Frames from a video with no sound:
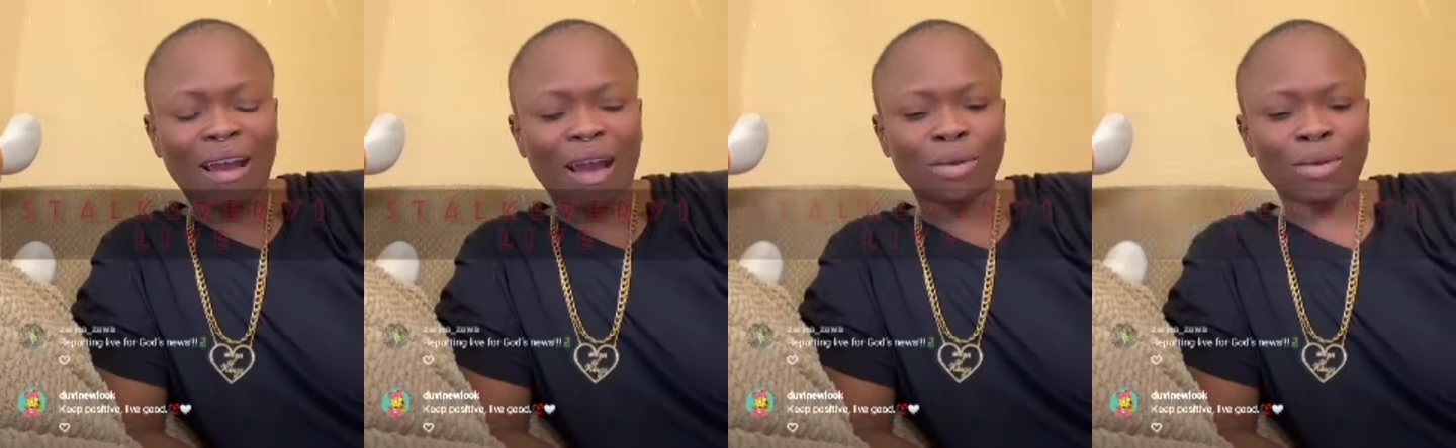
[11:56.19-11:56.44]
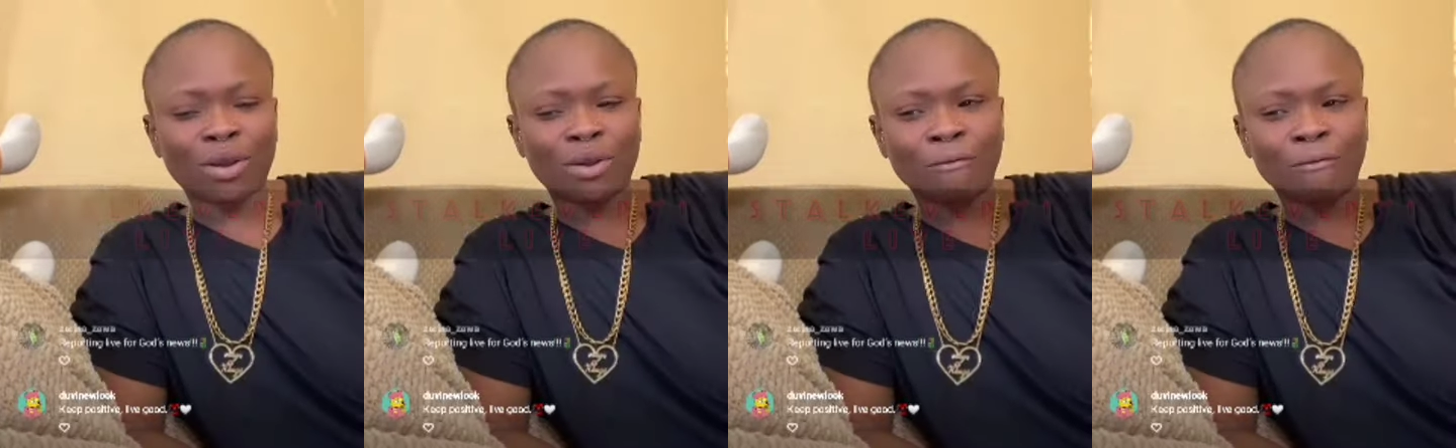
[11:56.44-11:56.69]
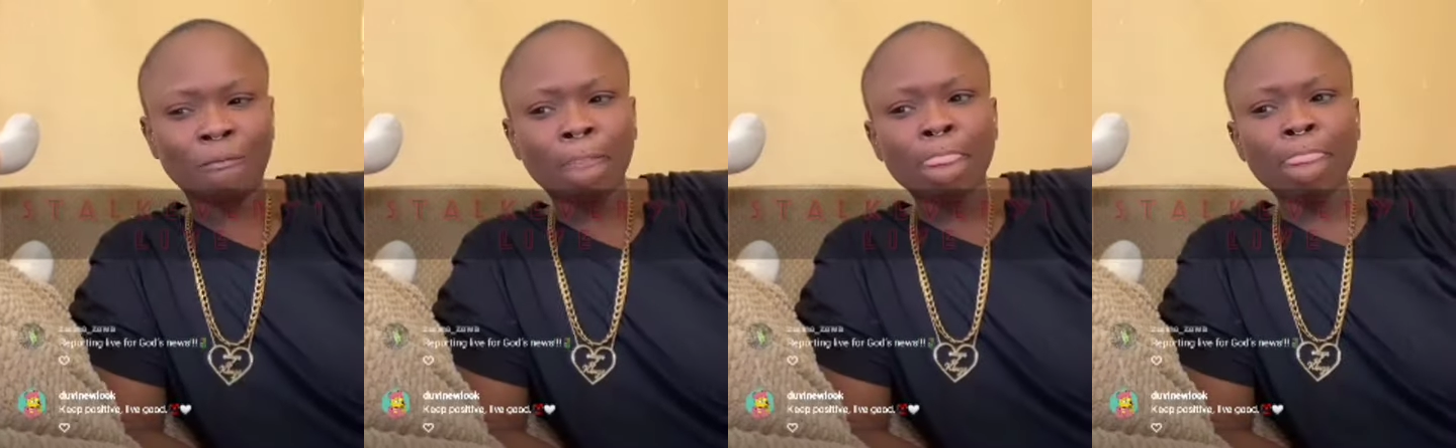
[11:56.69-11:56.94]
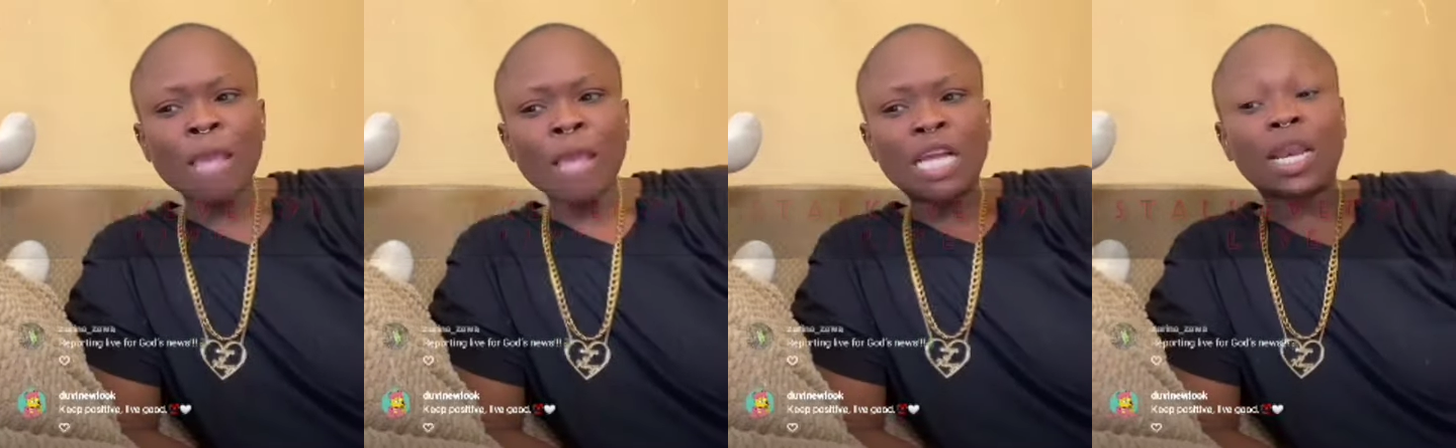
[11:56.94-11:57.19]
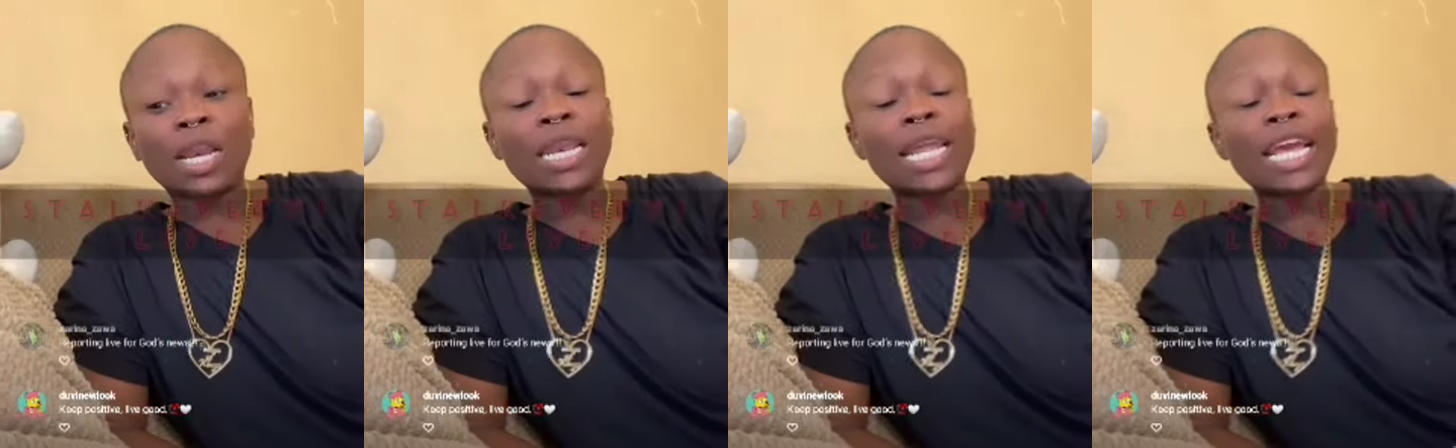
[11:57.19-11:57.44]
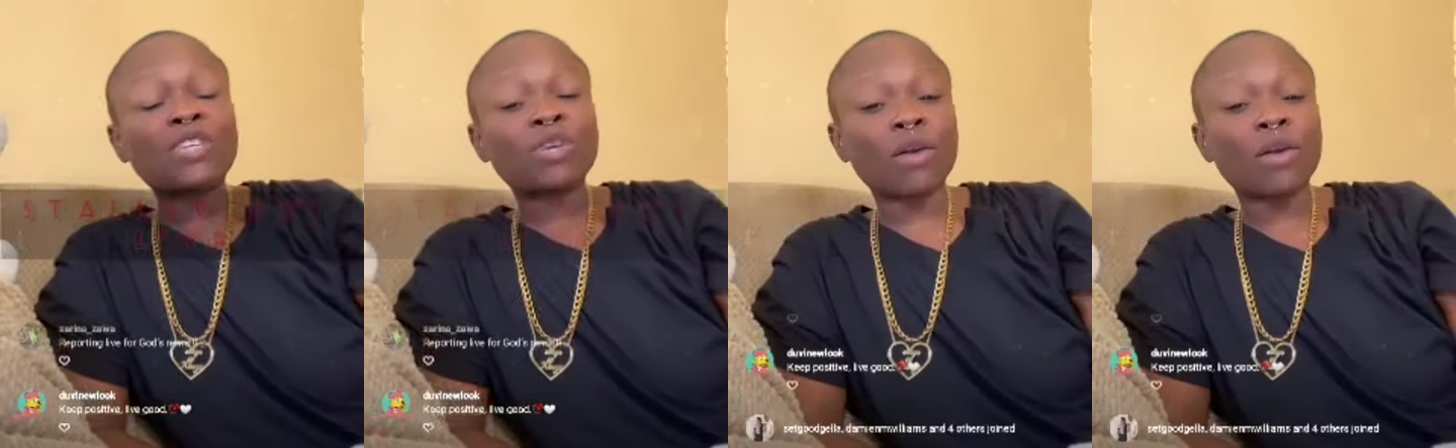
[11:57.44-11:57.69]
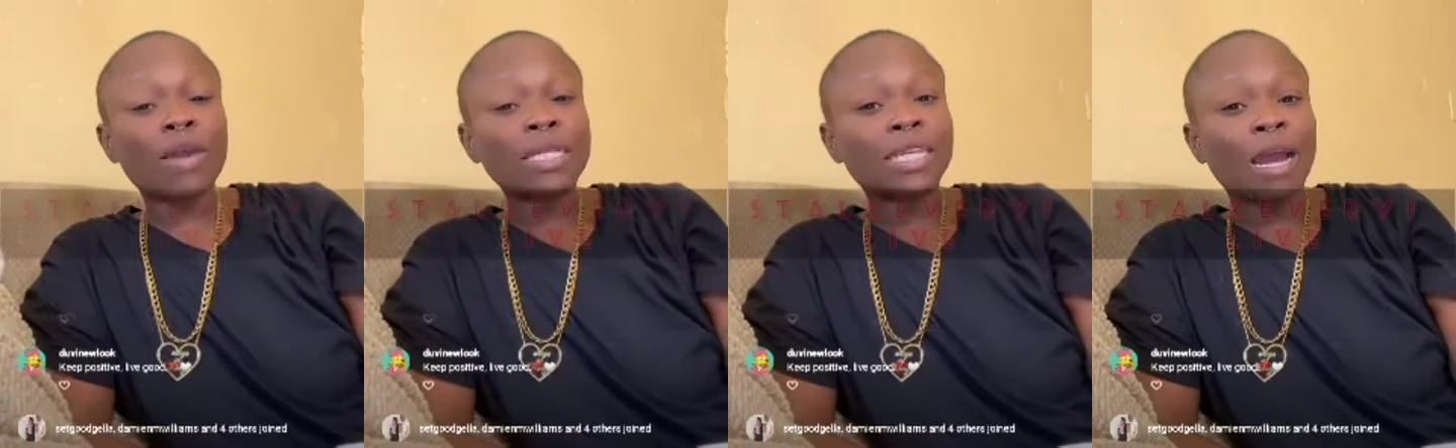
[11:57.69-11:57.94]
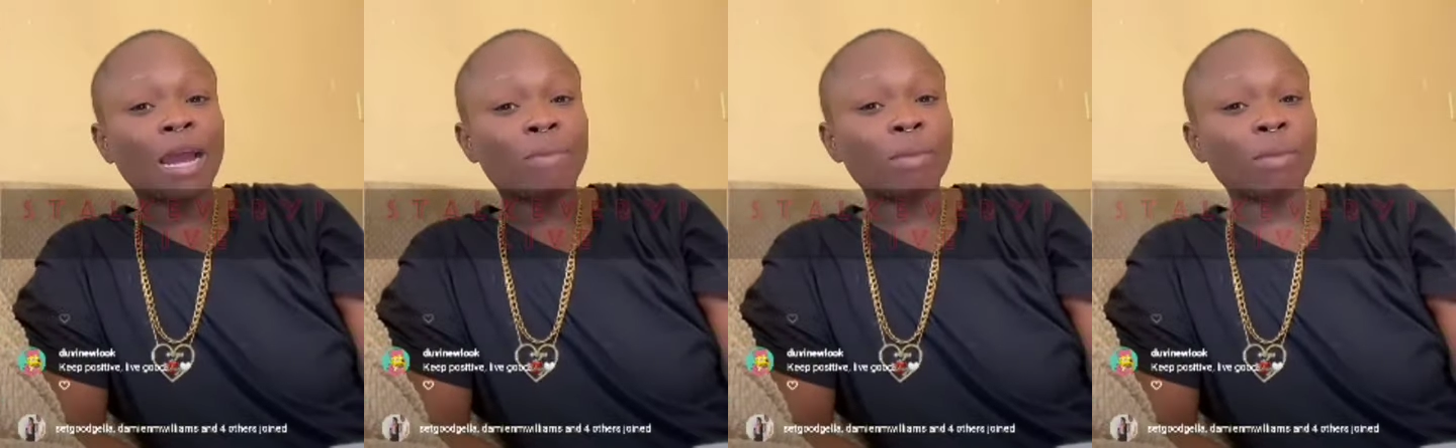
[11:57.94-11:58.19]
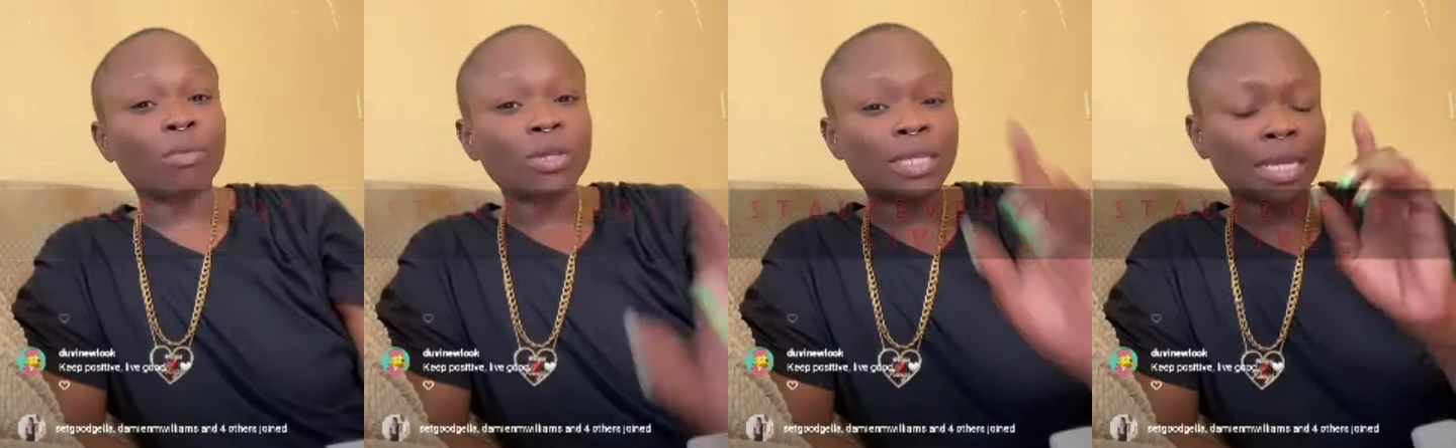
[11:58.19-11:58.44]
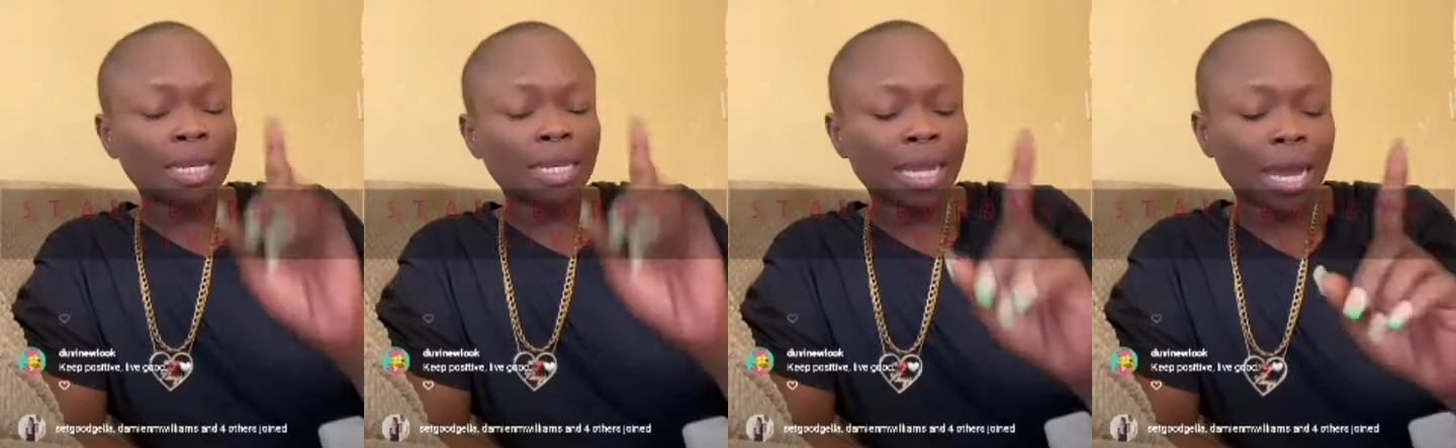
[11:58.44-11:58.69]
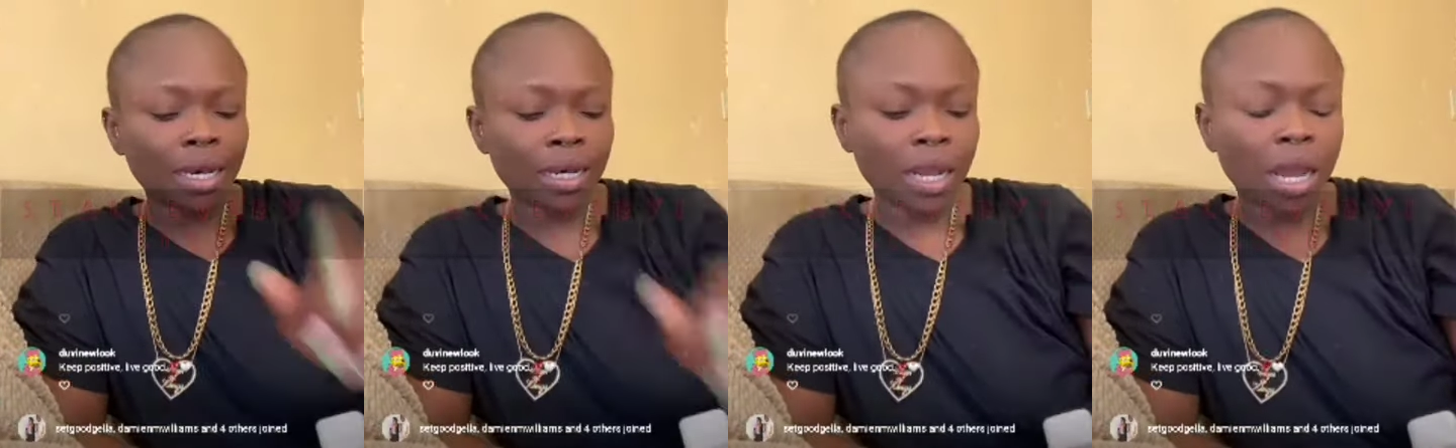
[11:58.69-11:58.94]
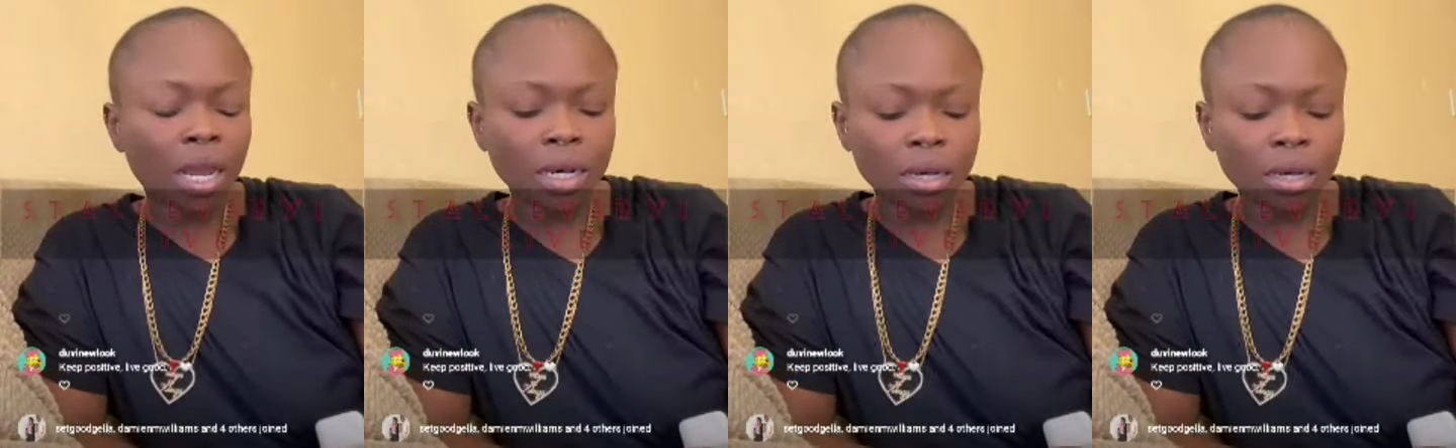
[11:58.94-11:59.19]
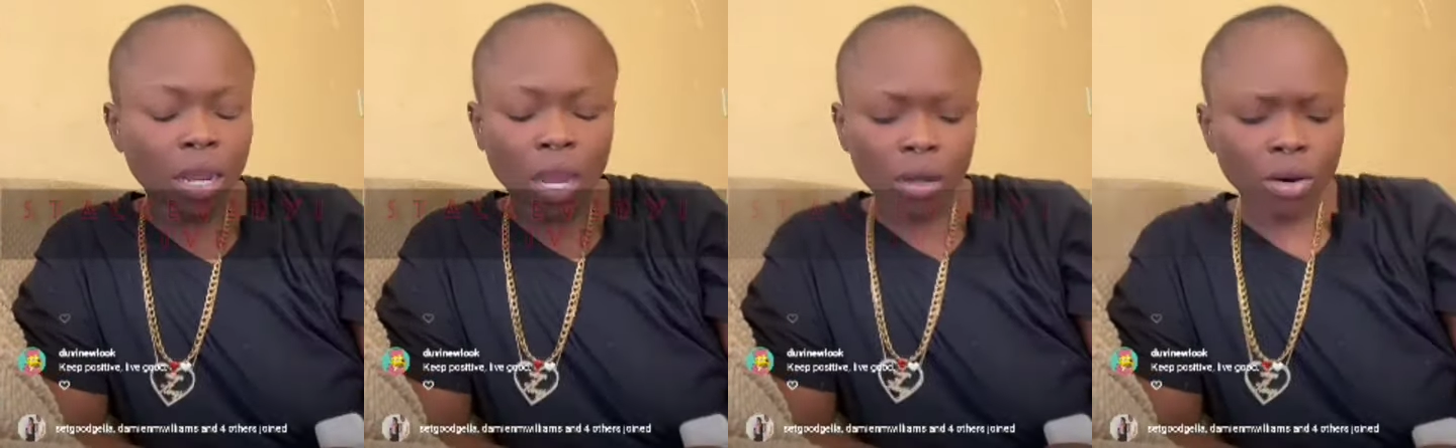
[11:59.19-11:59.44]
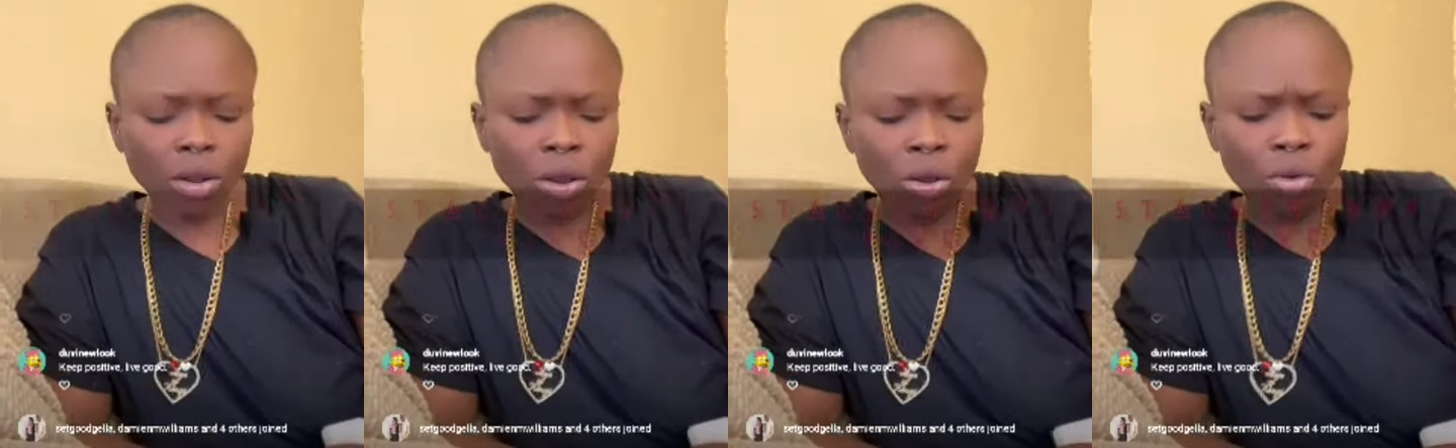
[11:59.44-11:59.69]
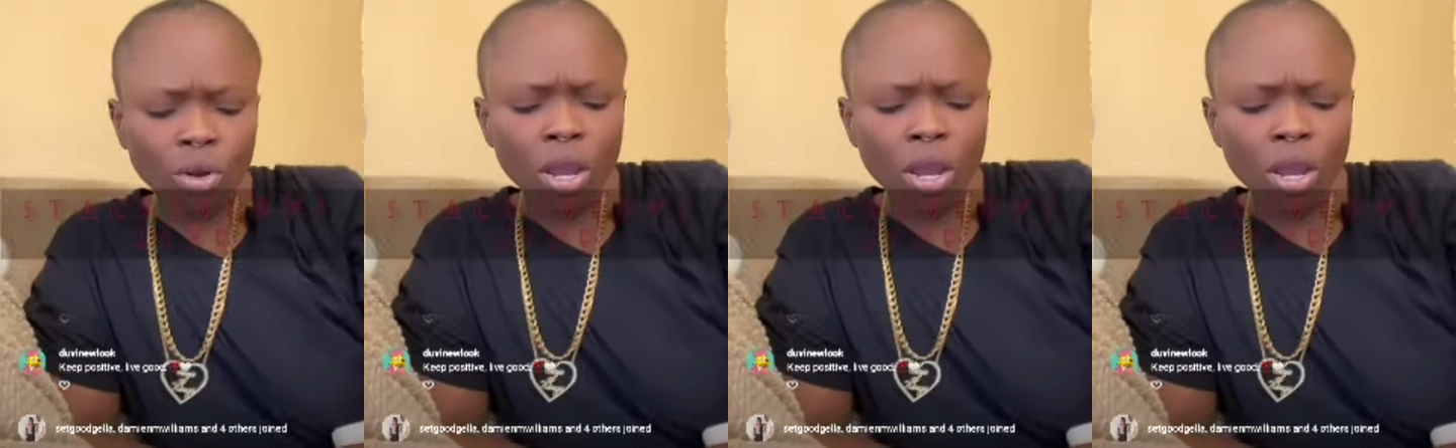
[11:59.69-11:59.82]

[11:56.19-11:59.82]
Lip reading: So next week, I'm going to start promoting that. Not now. So